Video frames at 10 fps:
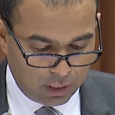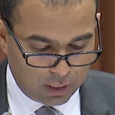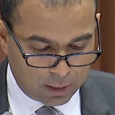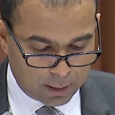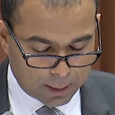
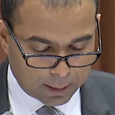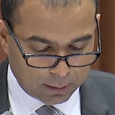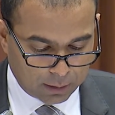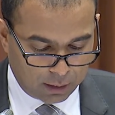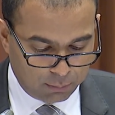
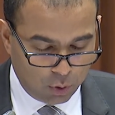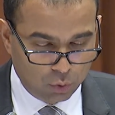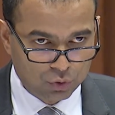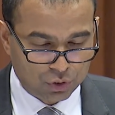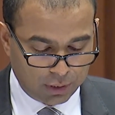can
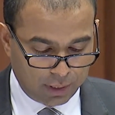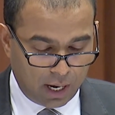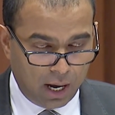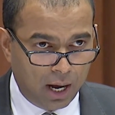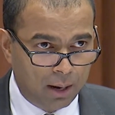pose
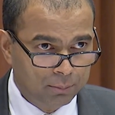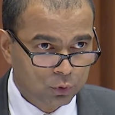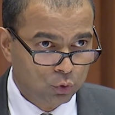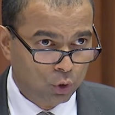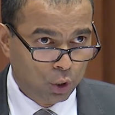harm
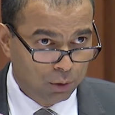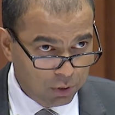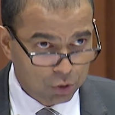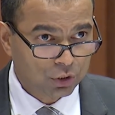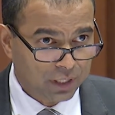to
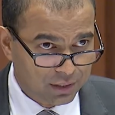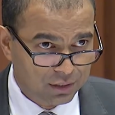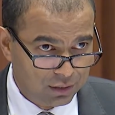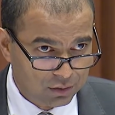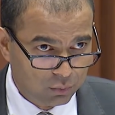commercial entities.